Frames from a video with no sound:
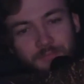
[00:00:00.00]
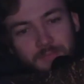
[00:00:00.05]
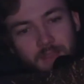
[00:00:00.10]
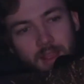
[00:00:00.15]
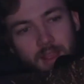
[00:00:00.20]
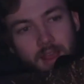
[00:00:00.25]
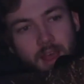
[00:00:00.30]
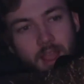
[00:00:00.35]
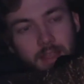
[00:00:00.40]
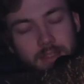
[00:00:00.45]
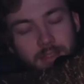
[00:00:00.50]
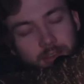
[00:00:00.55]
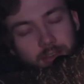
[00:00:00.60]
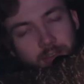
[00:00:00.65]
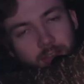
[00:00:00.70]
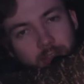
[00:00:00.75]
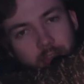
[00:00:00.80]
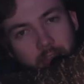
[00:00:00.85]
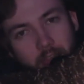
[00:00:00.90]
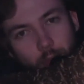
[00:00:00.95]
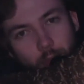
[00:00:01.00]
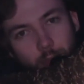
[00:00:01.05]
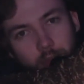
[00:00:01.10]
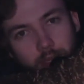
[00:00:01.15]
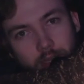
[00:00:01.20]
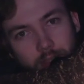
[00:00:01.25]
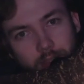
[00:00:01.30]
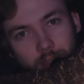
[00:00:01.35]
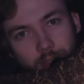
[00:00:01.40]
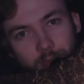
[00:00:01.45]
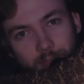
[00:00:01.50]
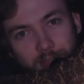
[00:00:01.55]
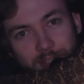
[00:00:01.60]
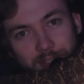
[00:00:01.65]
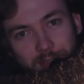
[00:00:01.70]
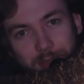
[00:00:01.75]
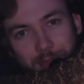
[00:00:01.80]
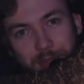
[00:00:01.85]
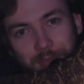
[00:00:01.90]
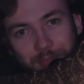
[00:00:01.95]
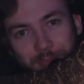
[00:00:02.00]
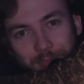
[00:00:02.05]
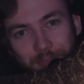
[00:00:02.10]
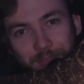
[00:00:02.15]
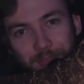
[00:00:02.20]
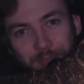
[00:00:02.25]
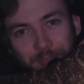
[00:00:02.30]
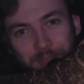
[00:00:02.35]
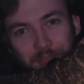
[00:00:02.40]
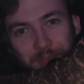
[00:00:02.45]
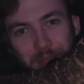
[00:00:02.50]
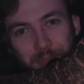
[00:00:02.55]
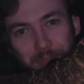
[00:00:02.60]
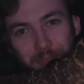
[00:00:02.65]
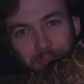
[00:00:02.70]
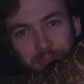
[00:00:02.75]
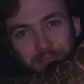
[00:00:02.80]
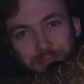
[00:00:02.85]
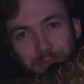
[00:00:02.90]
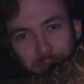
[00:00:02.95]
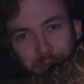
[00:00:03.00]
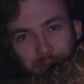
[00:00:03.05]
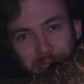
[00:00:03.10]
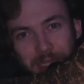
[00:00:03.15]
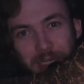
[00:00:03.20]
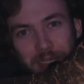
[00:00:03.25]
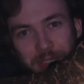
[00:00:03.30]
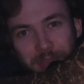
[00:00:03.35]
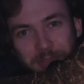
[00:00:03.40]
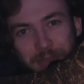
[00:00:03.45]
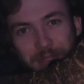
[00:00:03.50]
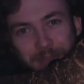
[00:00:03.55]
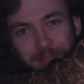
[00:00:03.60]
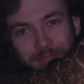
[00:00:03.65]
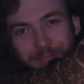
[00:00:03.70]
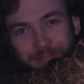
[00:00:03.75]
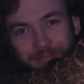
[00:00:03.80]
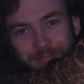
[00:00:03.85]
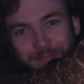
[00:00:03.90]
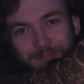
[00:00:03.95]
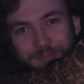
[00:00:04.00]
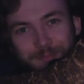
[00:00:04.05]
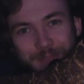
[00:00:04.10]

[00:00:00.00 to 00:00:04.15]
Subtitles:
I don't know how we're going to top this one, but we're going to do it. We're